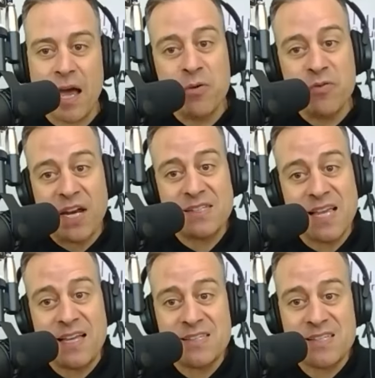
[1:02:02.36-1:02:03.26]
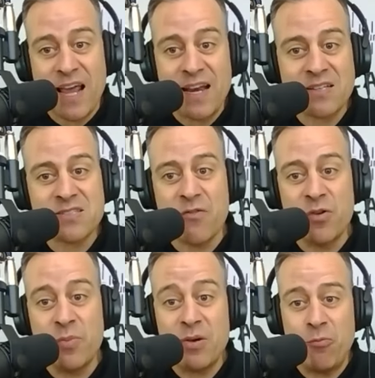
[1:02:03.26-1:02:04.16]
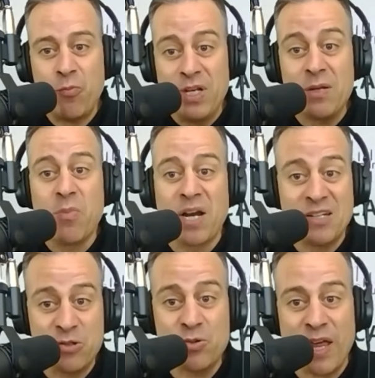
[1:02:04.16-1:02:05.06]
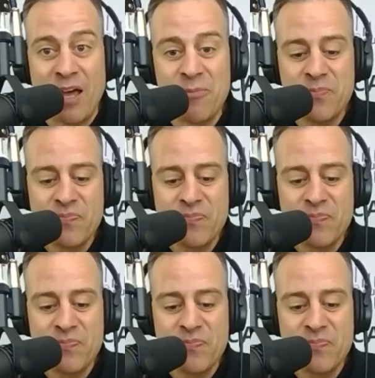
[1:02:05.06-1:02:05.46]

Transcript: Now we've got to take it to that next level, but we need money to do that.